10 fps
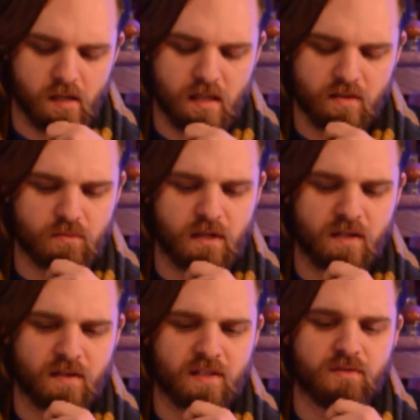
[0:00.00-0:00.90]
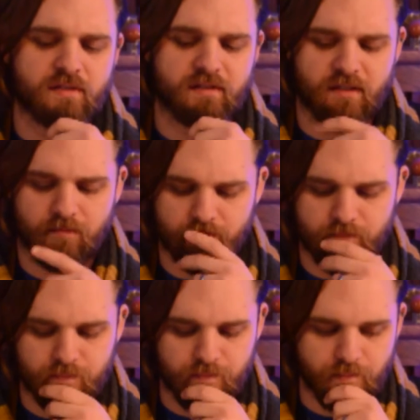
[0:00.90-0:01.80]
That's rather interesting.
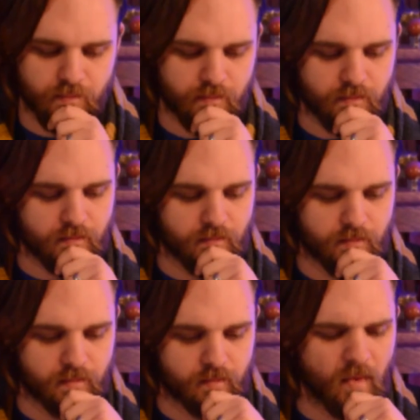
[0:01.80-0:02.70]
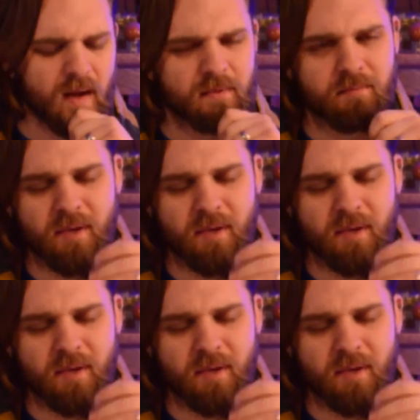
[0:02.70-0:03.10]
I mean,